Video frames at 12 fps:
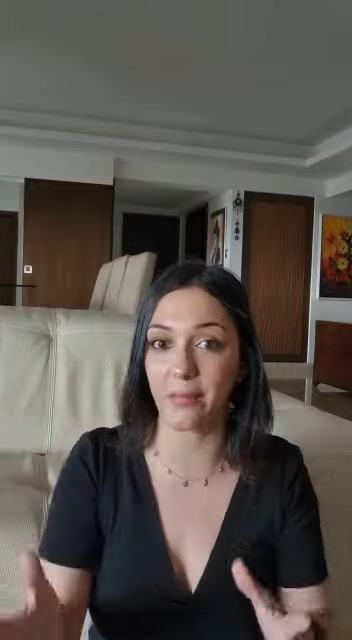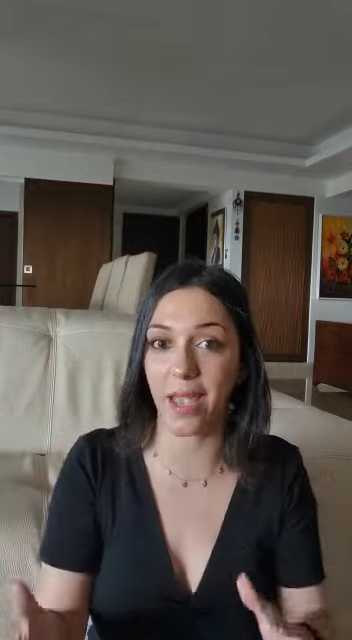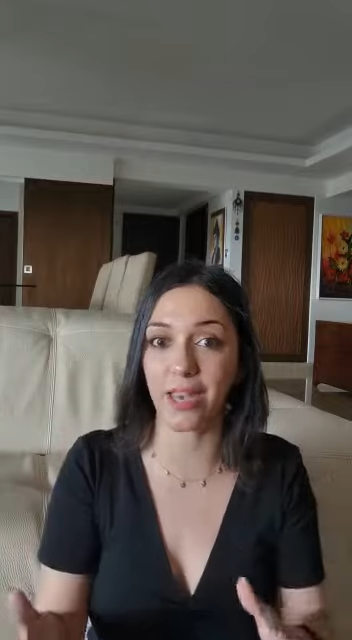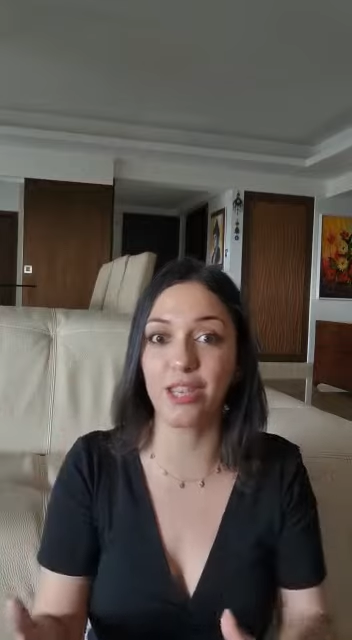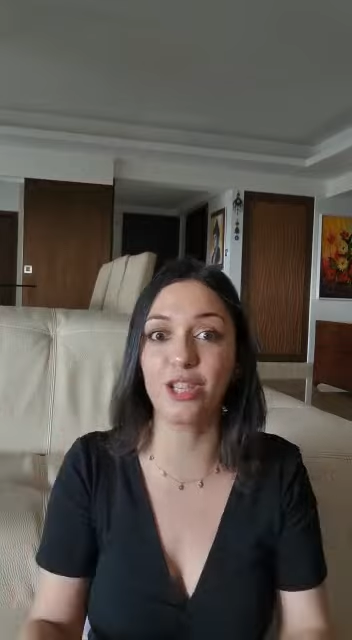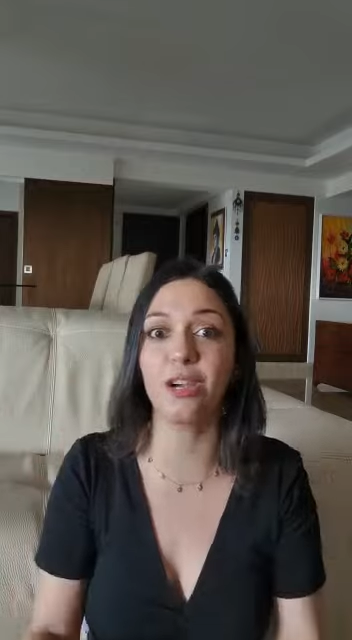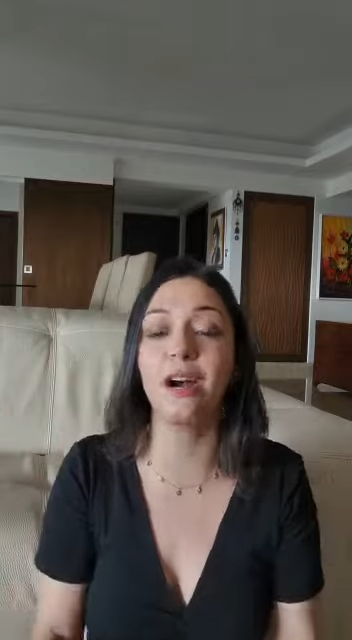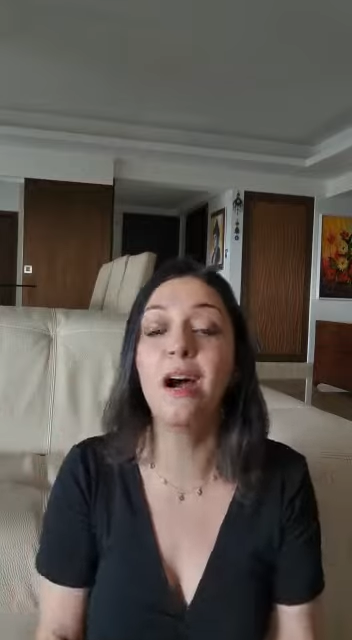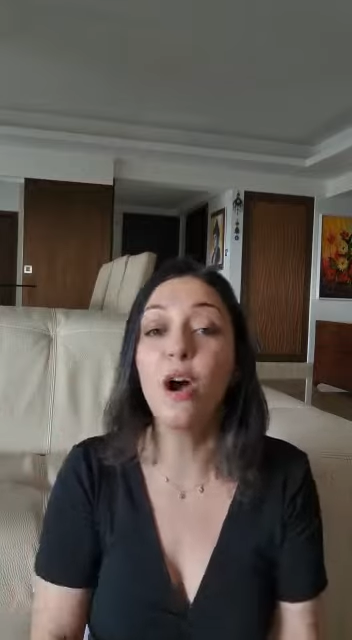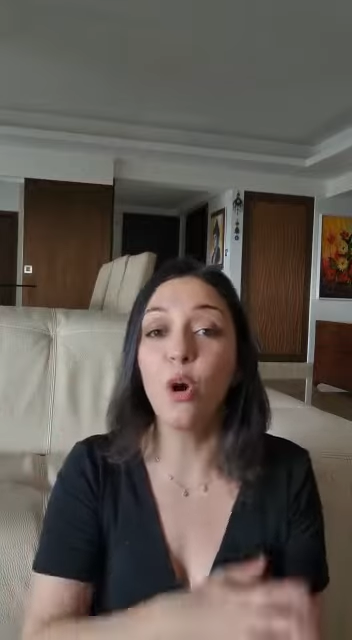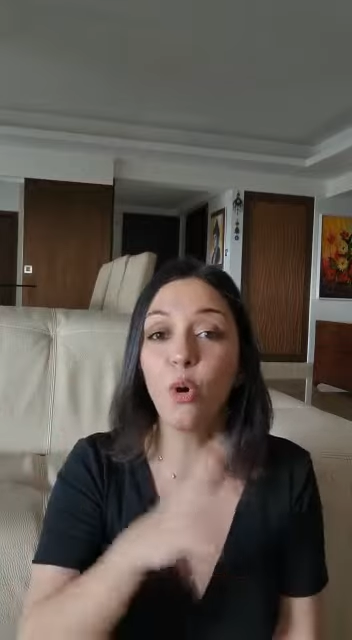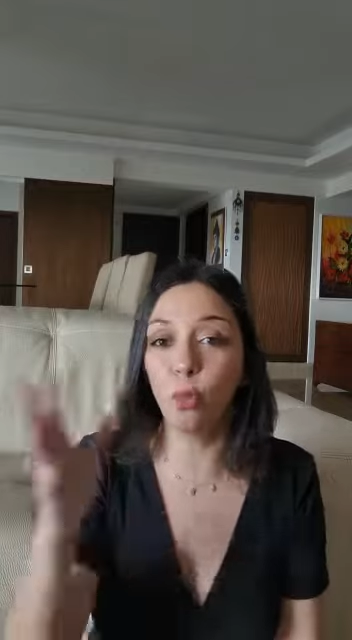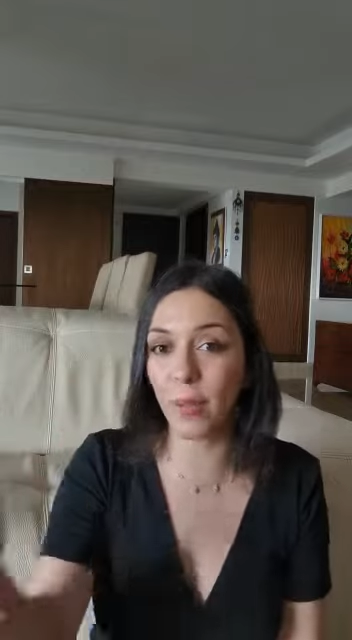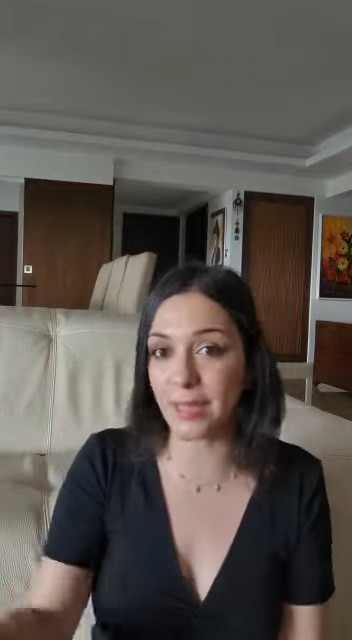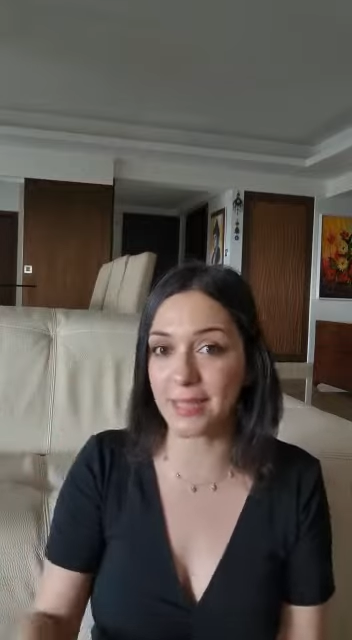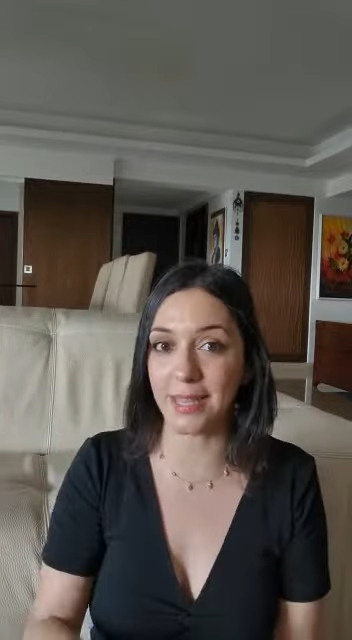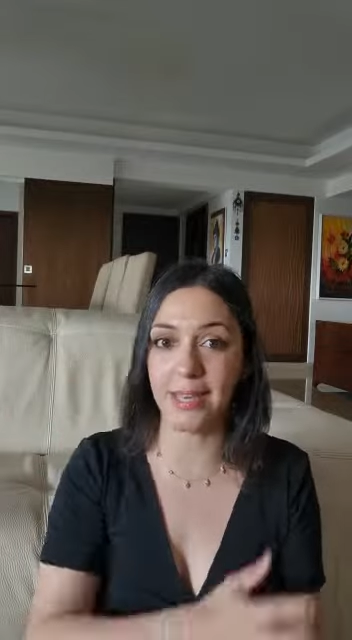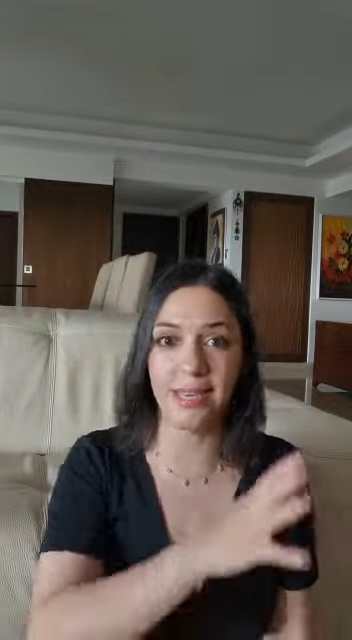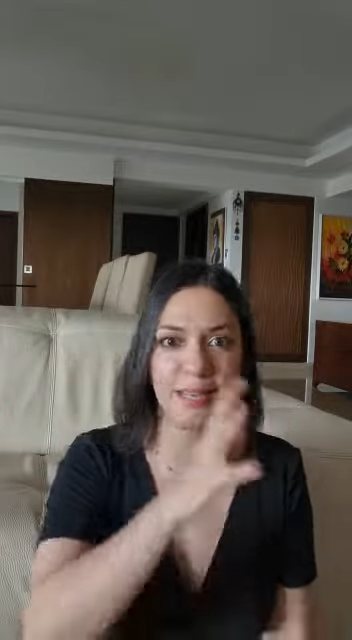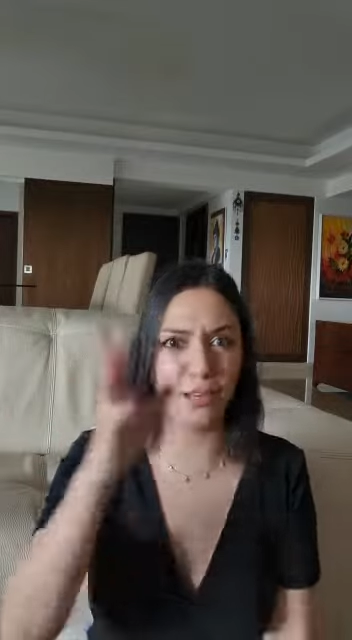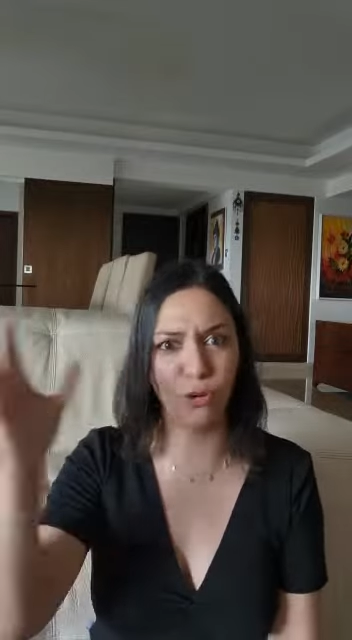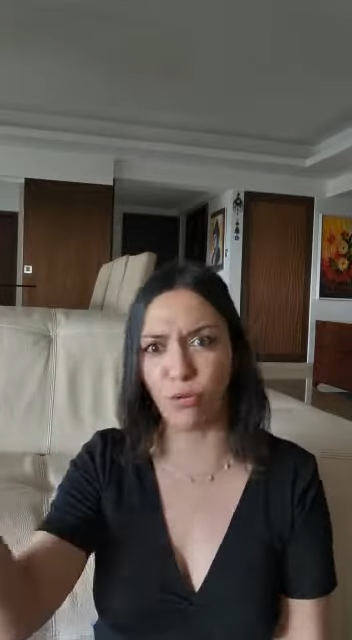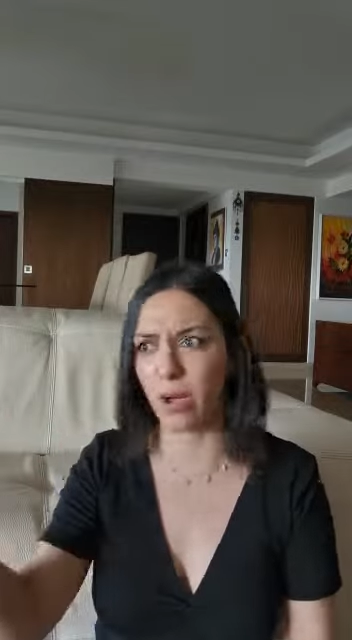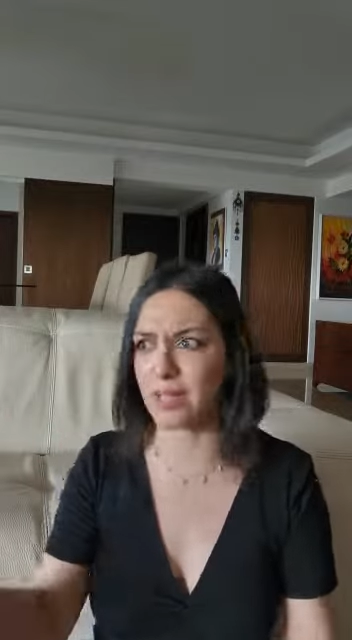manager who basically, you know,